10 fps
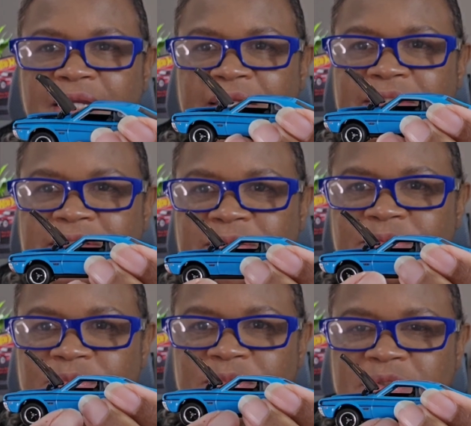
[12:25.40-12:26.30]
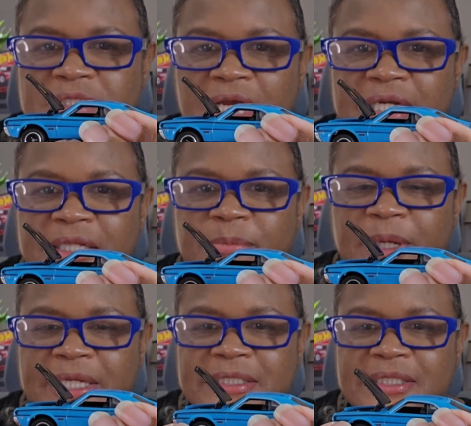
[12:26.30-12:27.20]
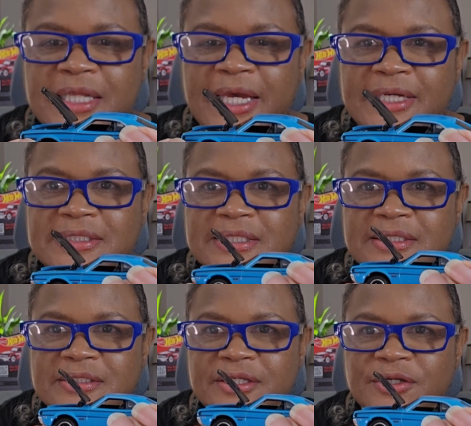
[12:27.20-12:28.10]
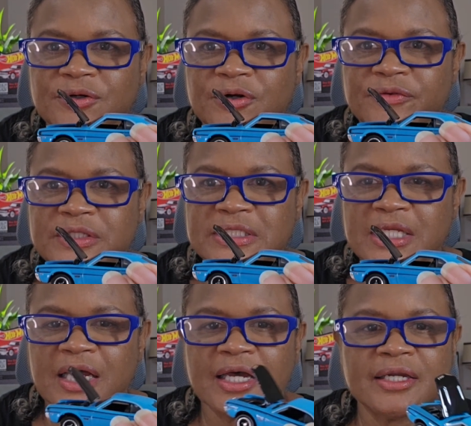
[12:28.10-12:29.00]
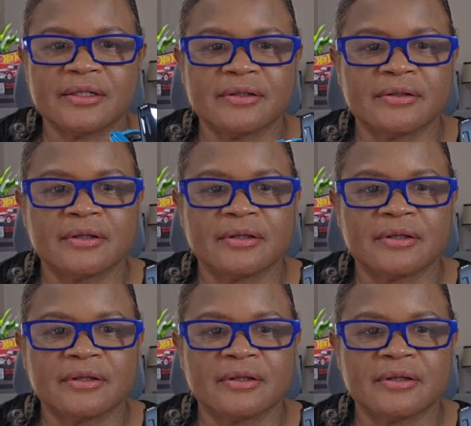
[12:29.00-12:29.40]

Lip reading: And some tiny painted accents here on the side.